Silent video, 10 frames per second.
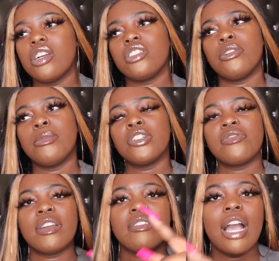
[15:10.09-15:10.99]
your most
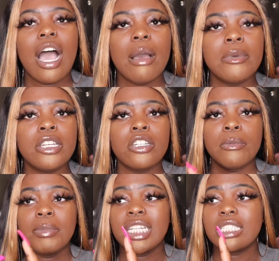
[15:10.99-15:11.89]
favorite hobby, your
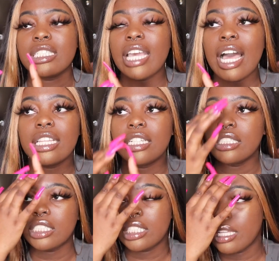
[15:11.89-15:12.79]
biggest talent,
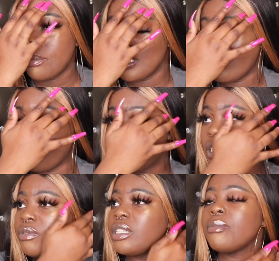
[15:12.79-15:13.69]
just something you're
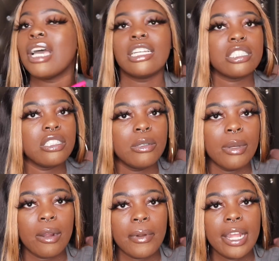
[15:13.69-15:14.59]
really, really passionate
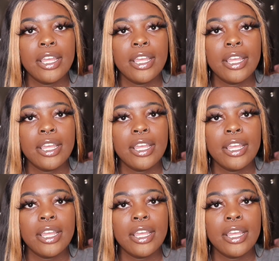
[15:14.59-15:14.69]
about, right?